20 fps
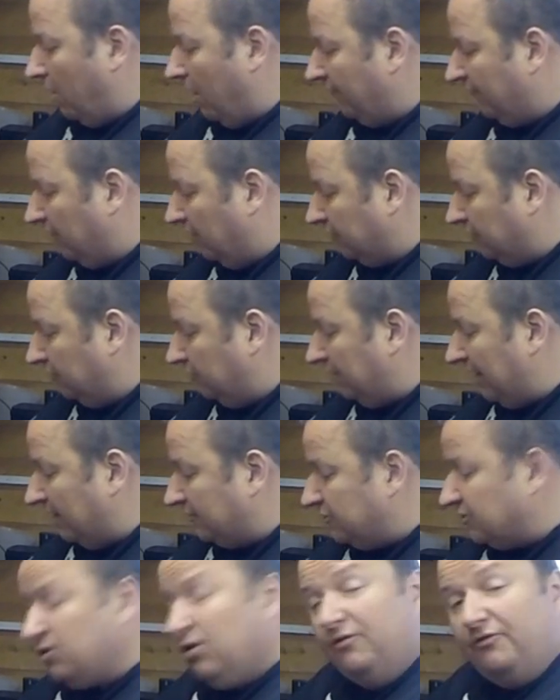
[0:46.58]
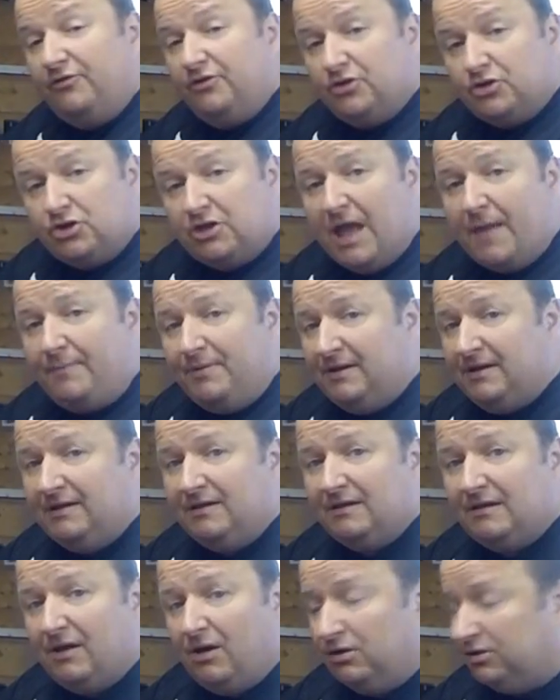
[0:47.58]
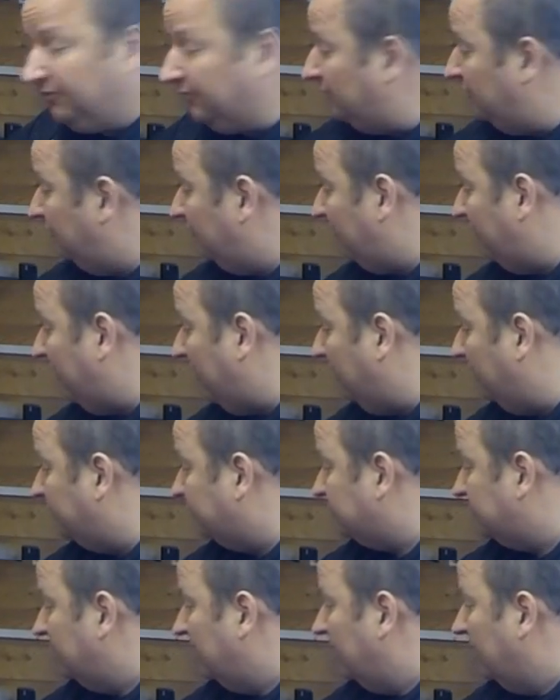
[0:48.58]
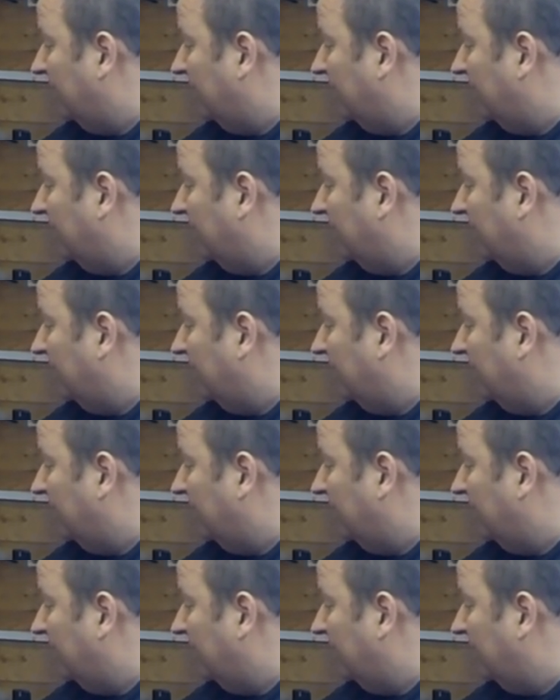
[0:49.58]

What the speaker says: what I've got to do now, just got to finish lapping in the last few valves,